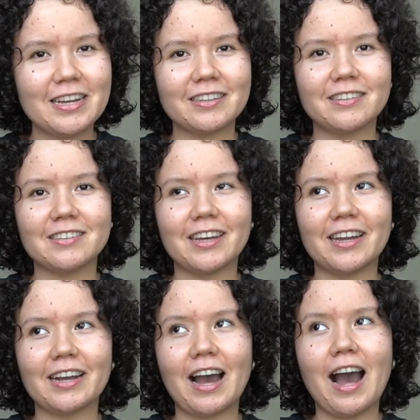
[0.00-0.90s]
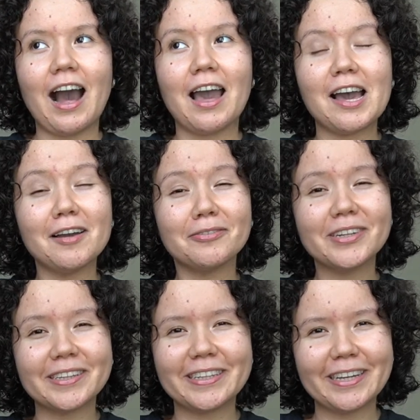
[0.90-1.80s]
Because like
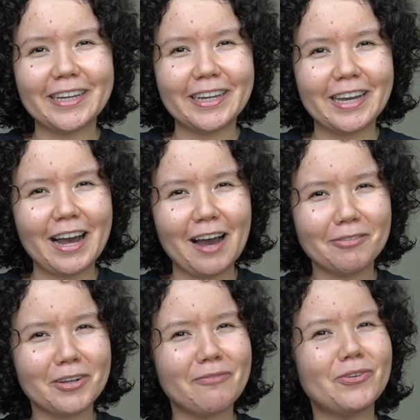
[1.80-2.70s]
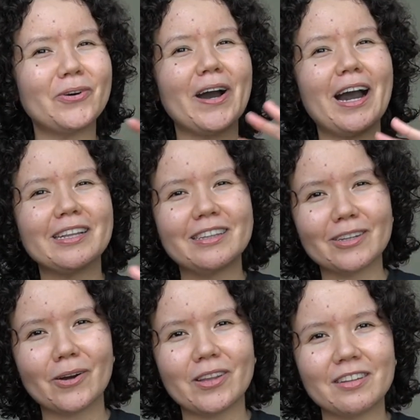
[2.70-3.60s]
every day after I
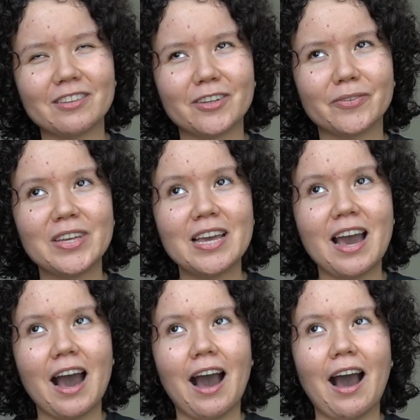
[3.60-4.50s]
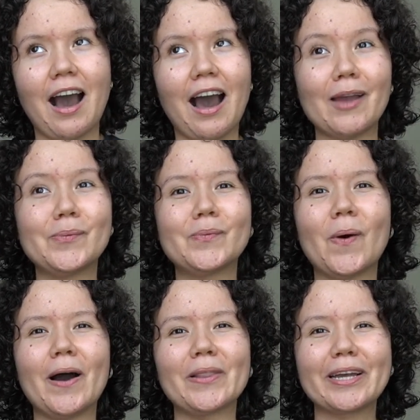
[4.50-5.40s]
did all that stuff,
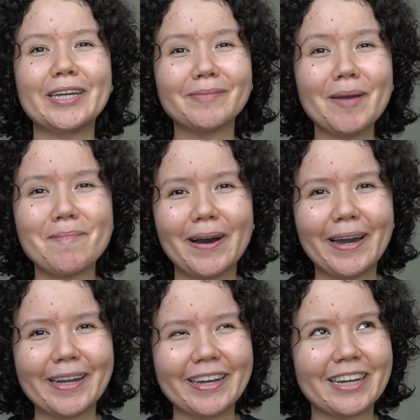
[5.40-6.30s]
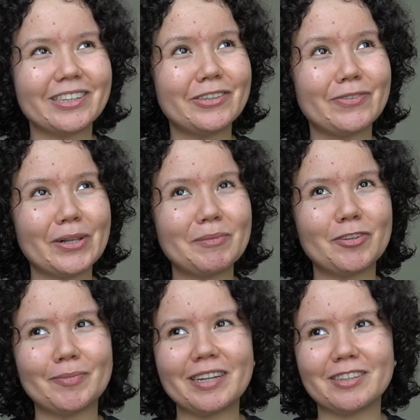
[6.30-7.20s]
like in my mind, I kind of developed
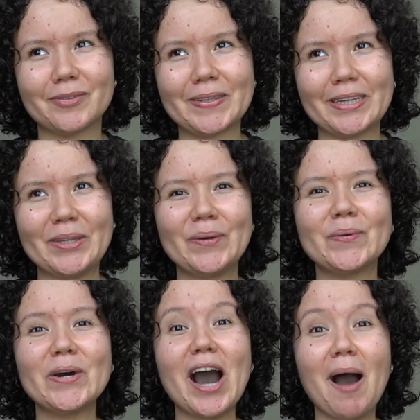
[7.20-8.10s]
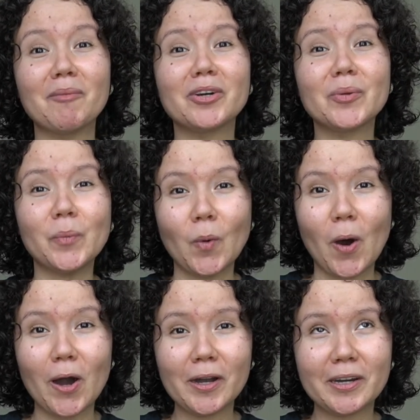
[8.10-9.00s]
this mindset of like, you know what? I'm going to
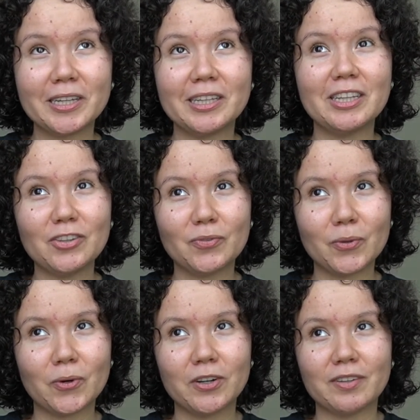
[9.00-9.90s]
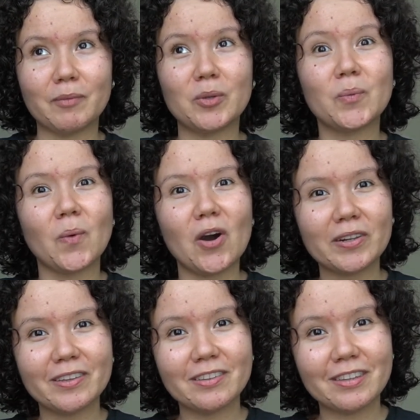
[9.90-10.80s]
walk these floors. I'm going to
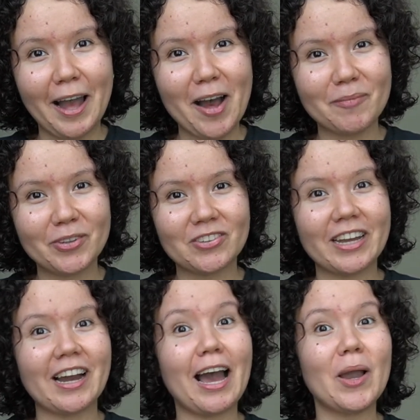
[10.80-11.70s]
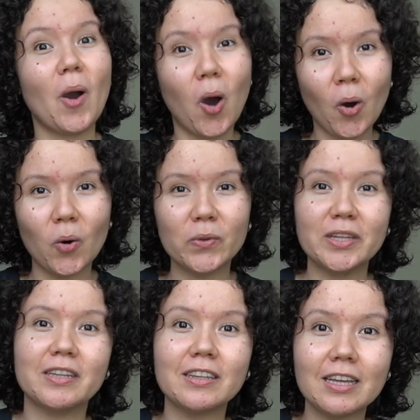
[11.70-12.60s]
walk this campus. Like I
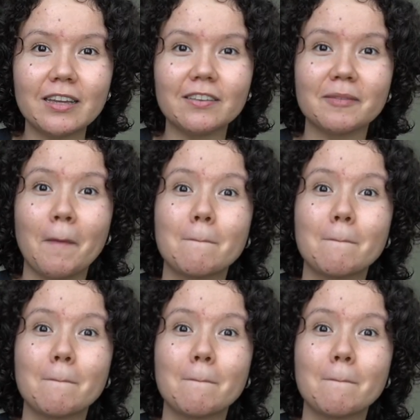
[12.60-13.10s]
own this.